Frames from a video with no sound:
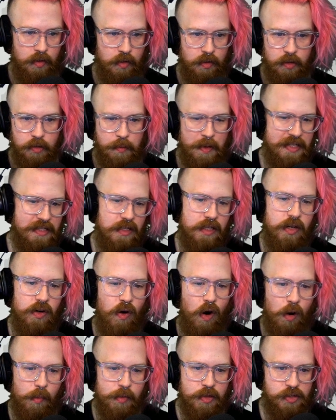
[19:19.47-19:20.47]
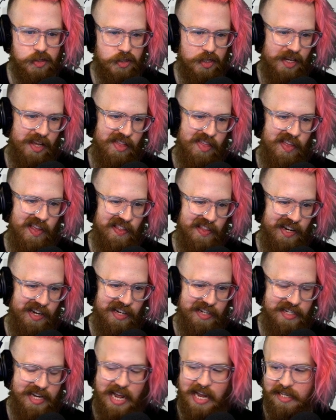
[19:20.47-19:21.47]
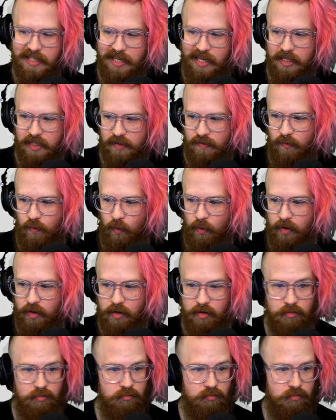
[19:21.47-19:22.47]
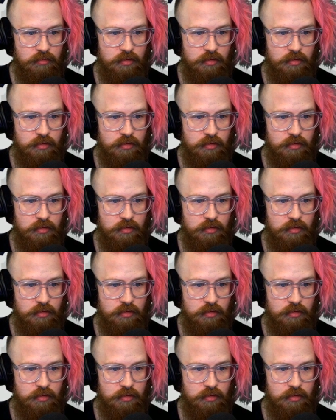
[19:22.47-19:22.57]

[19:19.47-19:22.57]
So basically your armor is just like a thing that takes hits for you.